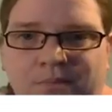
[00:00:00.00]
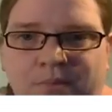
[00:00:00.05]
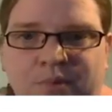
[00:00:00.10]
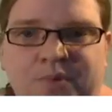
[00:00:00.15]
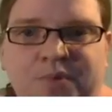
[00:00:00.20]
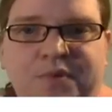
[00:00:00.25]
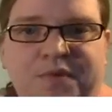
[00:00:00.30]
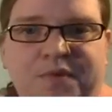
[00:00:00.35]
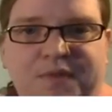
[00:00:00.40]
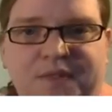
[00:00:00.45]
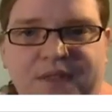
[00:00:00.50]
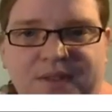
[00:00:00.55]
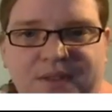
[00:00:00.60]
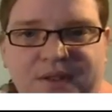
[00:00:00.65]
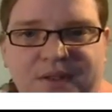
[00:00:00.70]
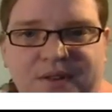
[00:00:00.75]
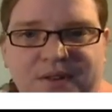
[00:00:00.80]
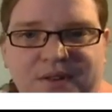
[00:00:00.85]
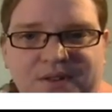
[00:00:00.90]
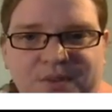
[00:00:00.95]
prove that the
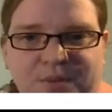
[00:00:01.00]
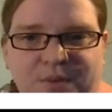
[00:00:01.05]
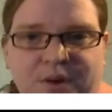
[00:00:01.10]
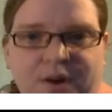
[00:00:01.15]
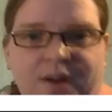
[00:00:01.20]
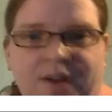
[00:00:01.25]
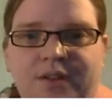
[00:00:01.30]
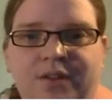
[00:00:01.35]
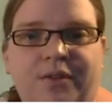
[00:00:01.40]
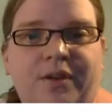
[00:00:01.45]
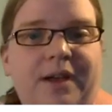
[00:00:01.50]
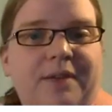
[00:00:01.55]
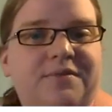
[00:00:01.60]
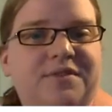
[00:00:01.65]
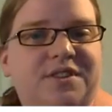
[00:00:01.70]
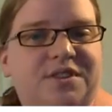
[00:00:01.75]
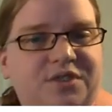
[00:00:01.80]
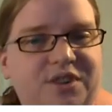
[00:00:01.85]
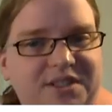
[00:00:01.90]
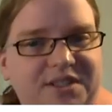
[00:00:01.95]
units work. You'll have
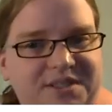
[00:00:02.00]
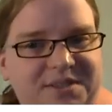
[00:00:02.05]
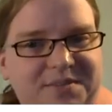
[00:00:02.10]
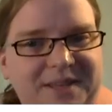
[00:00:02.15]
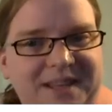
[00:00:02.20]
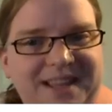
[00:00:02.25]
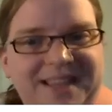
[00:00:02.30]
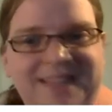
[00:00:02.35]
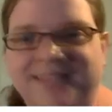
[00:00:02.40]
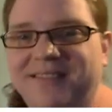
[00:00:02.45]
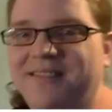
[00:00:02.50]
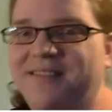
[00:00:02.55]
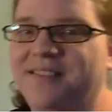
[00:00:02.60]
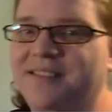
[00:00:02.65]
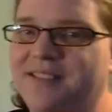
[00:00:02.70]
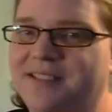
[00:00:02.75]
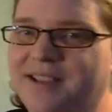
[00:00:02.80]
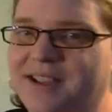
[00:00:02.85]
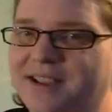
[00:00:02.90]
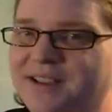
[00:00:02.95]
to trust me.
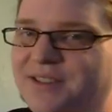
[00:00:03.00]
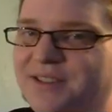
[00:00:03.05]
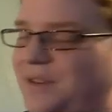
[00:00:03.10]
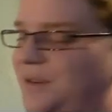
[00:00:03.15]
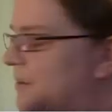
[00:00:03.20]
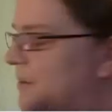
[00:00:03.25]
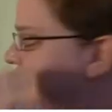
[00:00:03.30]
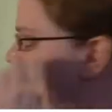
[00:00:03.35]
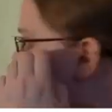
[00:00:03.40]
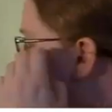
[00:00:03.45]
They do.